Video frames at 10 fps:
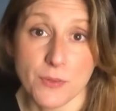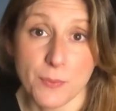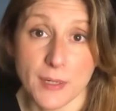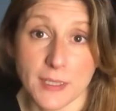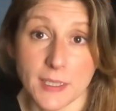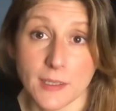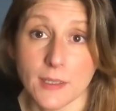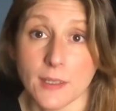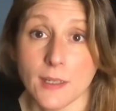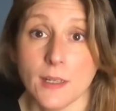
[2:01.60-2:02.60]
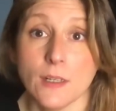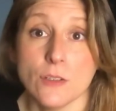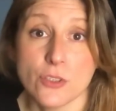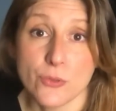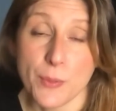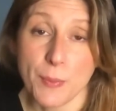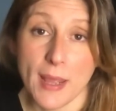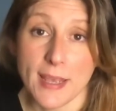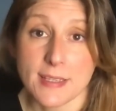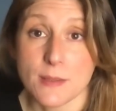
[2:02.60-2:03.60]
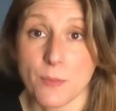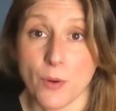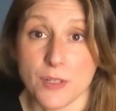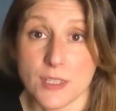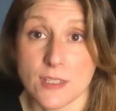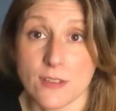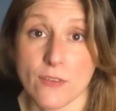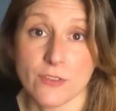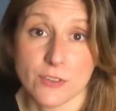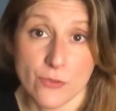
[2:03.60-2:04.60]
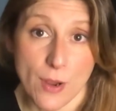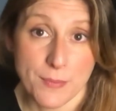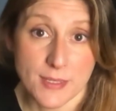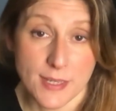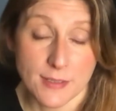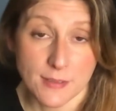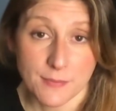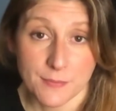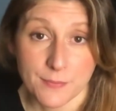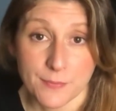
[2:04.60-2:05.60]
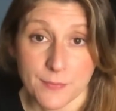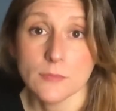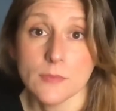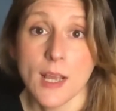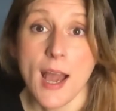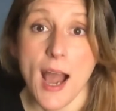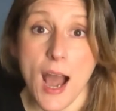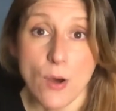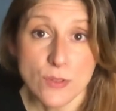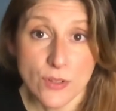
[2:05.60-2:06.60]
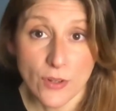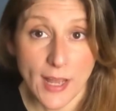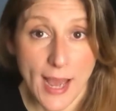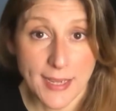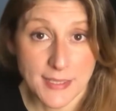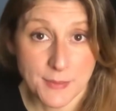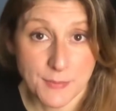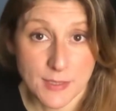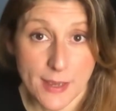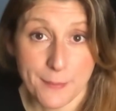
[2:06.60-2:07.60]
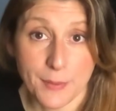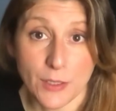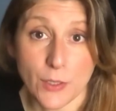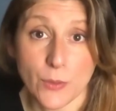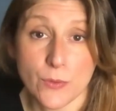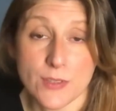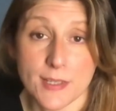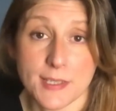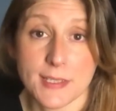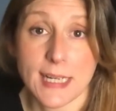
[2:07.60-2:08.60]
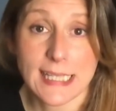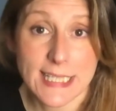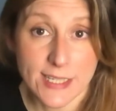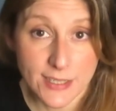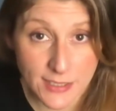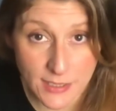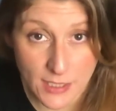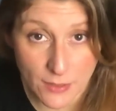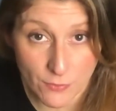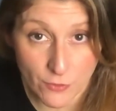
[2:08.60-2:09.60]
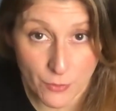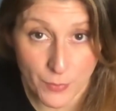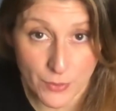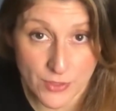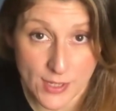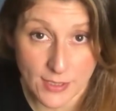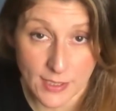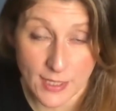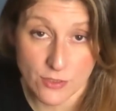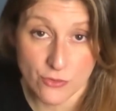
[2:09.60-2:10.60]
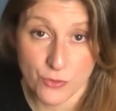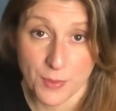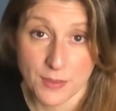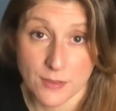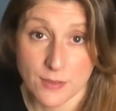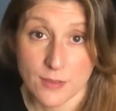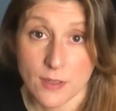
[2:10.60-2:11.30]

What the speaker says: body to replace the voices of a drum set. Household items can be used as an alternative for musical instruments.